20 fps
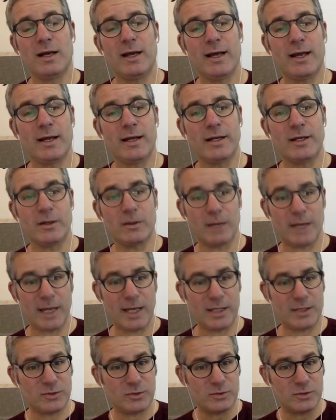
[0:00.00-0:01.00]
And,
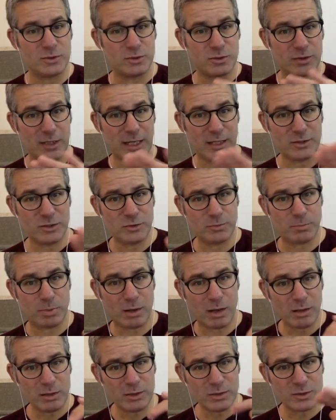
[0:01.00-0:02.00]
as you
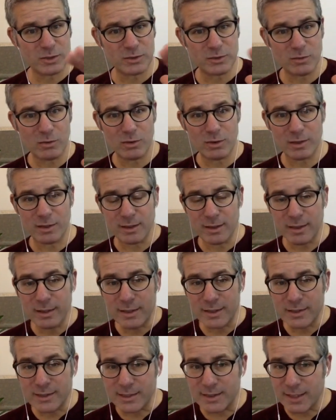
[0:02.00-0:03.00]
polish the sword,
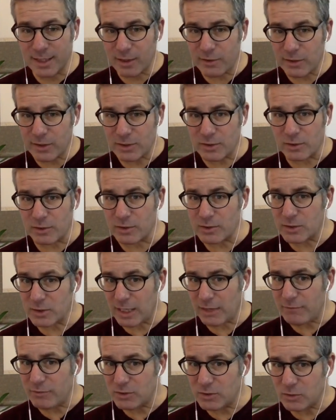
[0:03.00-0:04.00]
then its character.
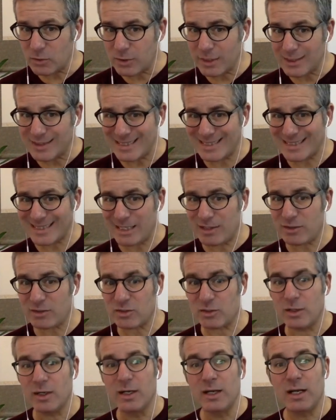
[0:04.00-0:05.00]
Every sword has its
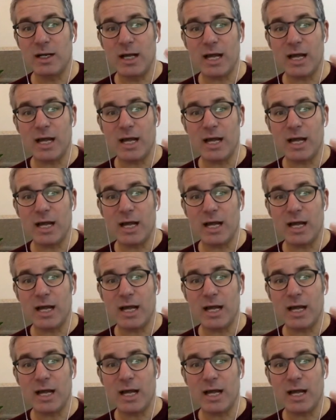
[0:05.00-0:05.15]
character.